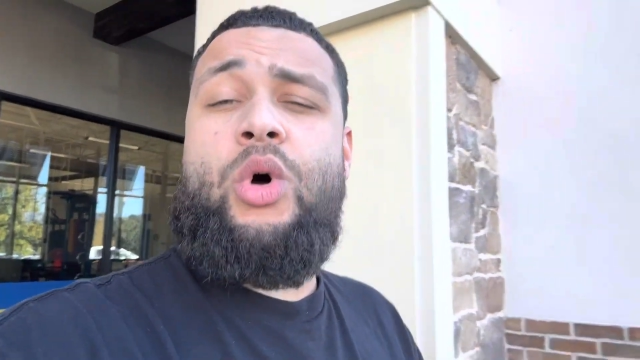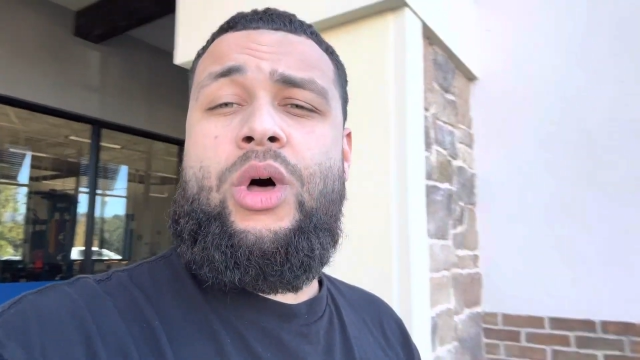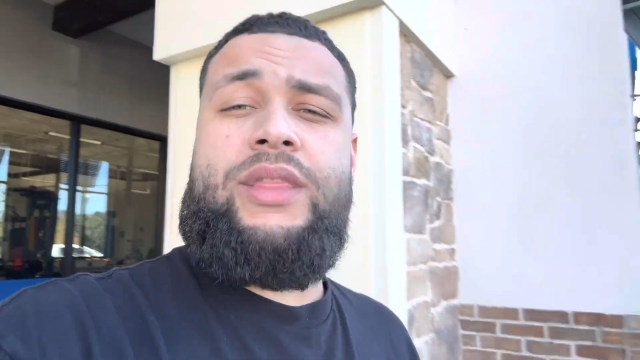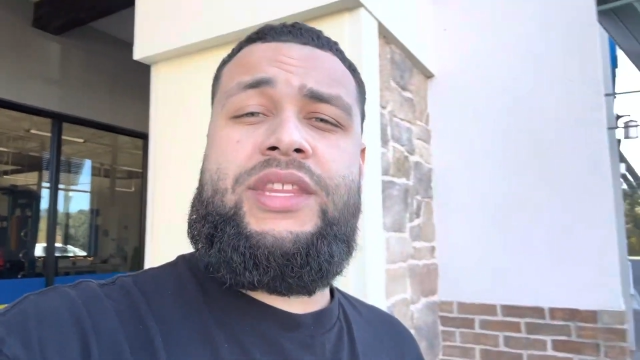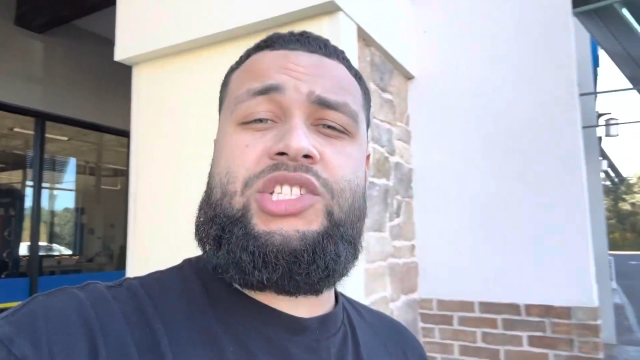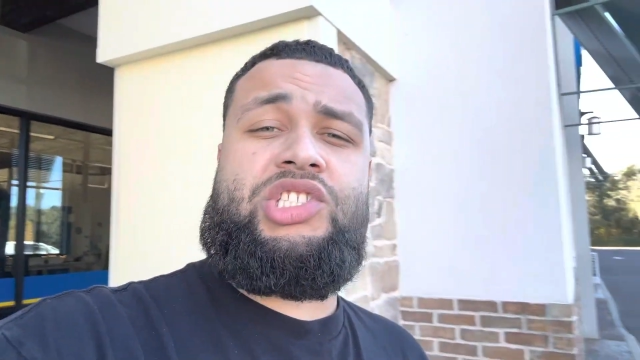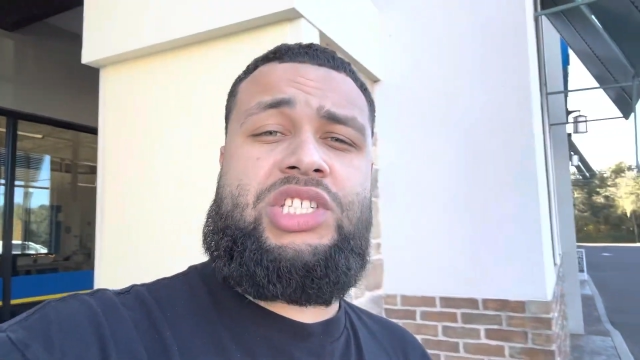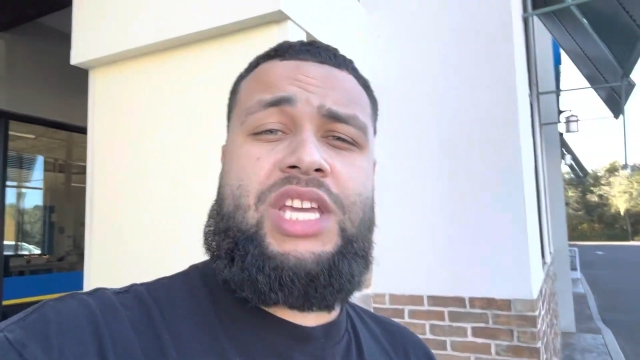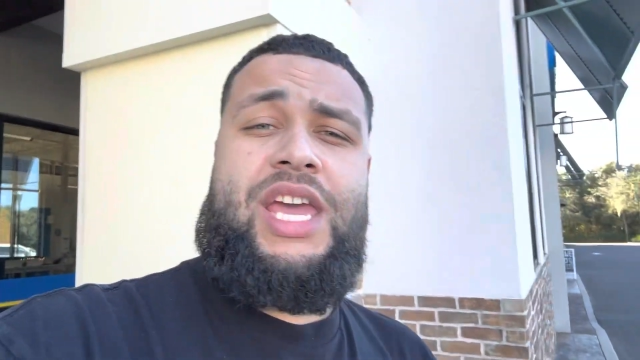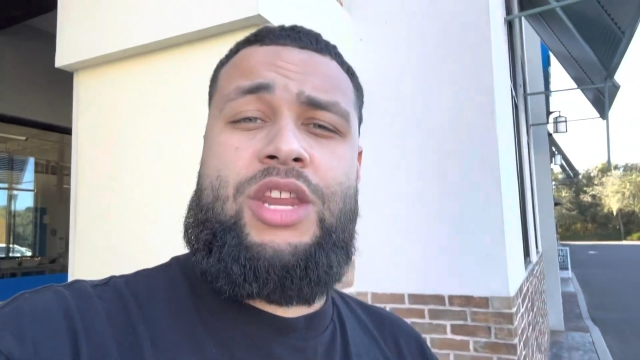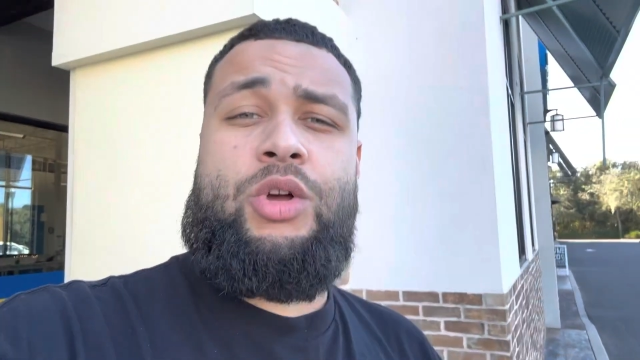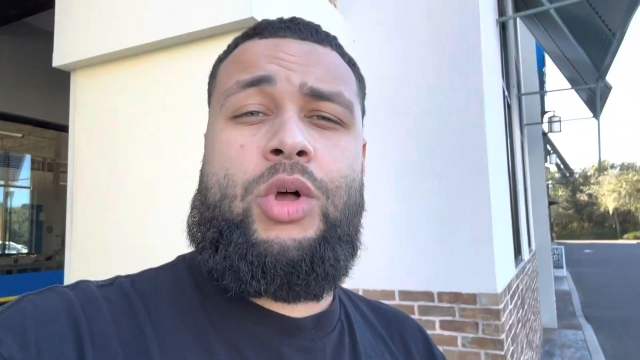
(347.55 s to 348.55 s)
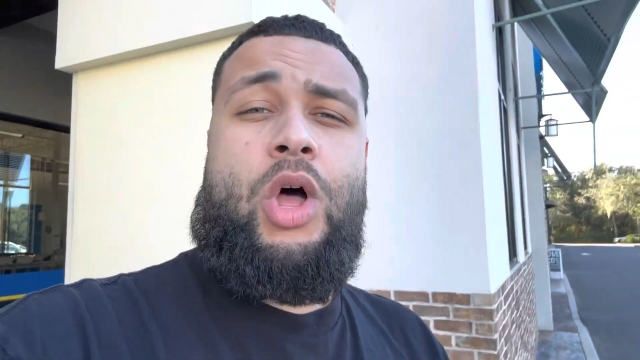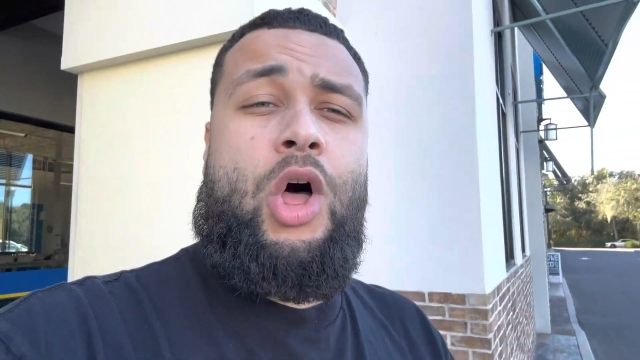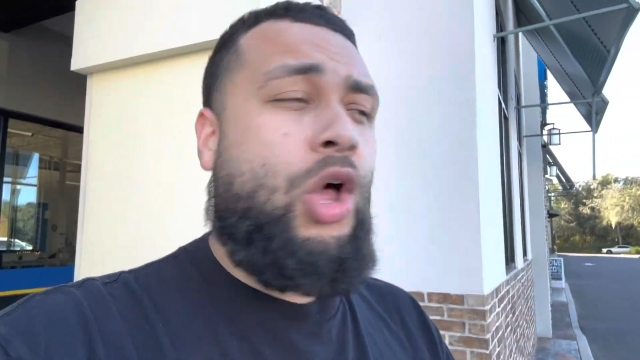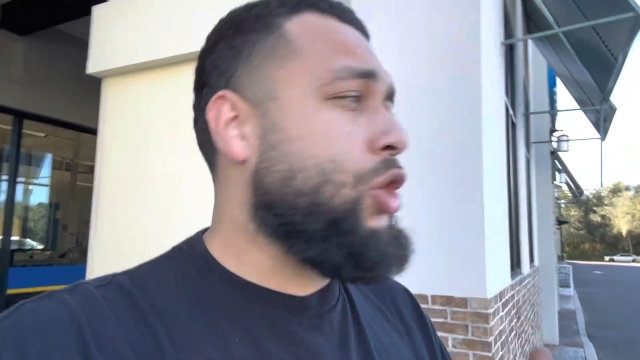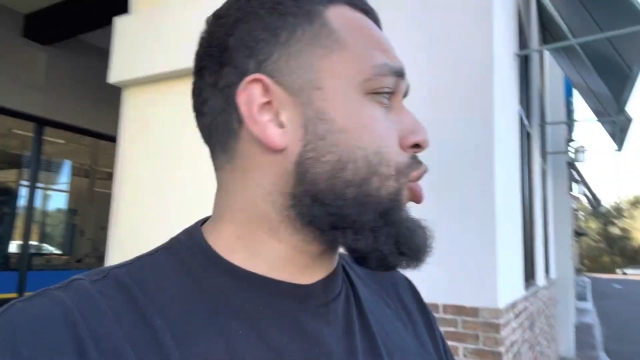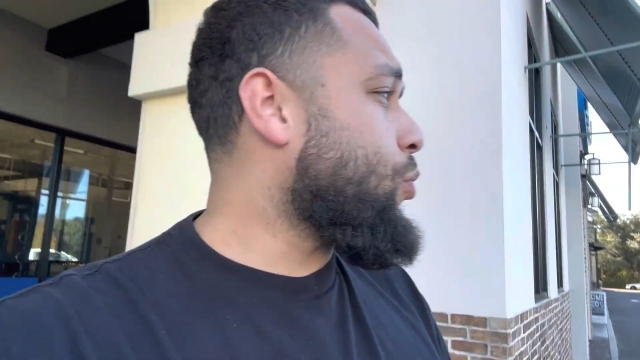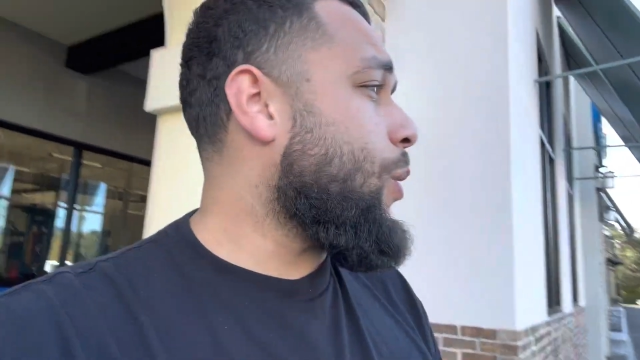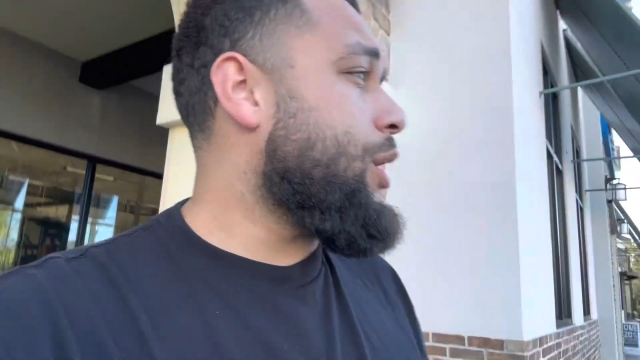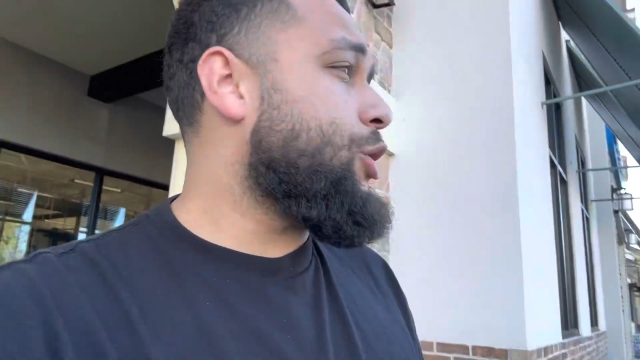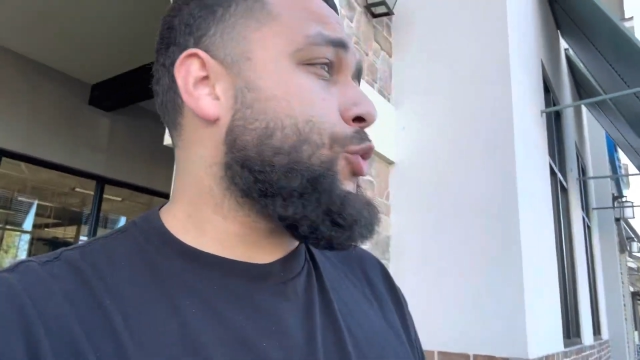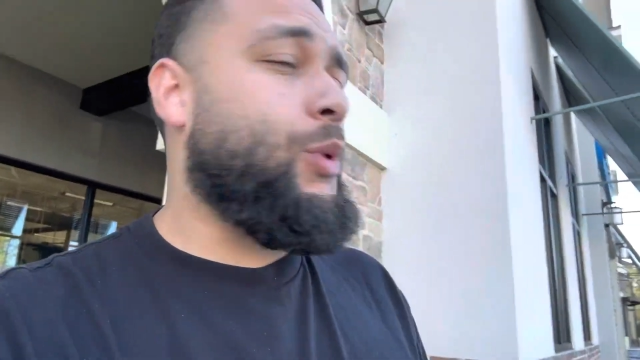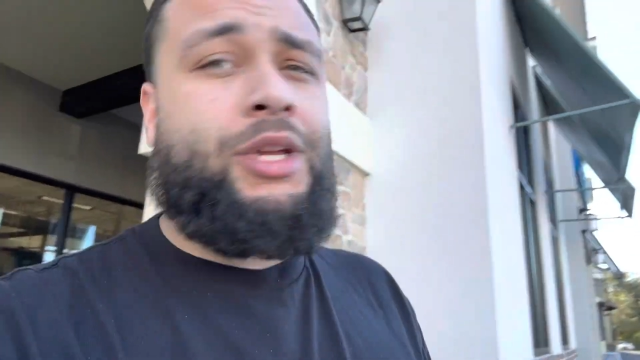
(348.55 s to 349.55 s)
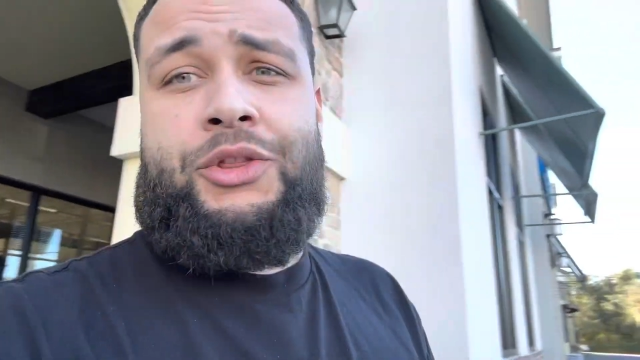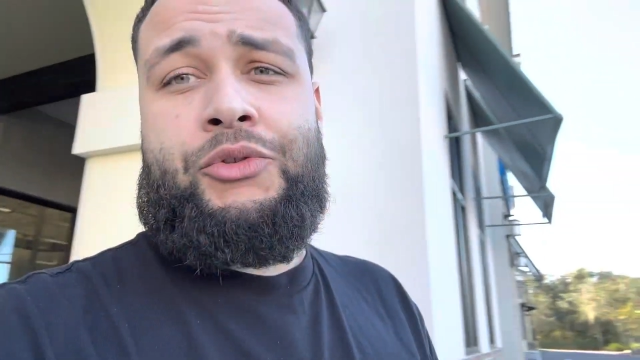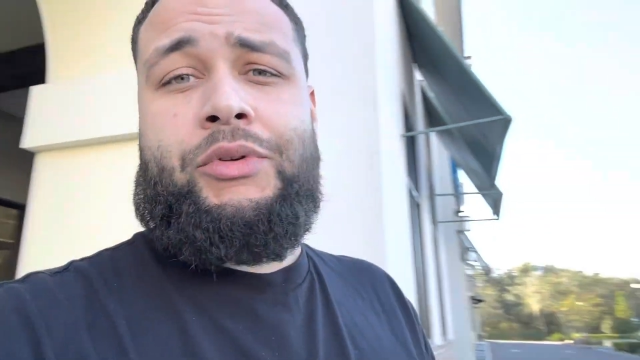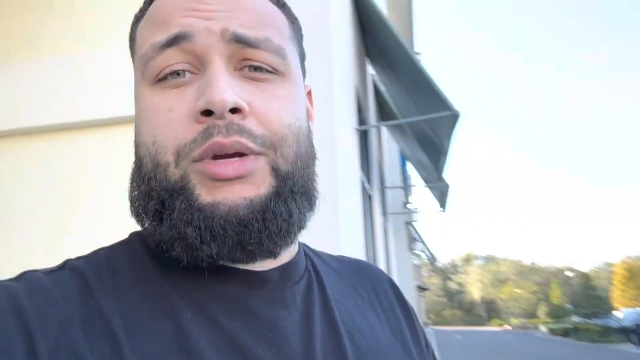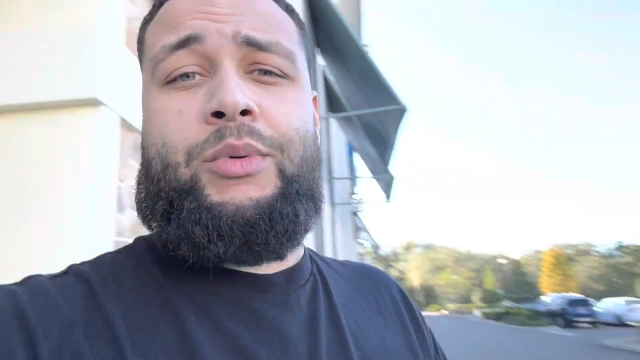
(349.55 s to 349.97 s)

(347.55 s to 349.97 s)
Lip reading: on the channel all 2023.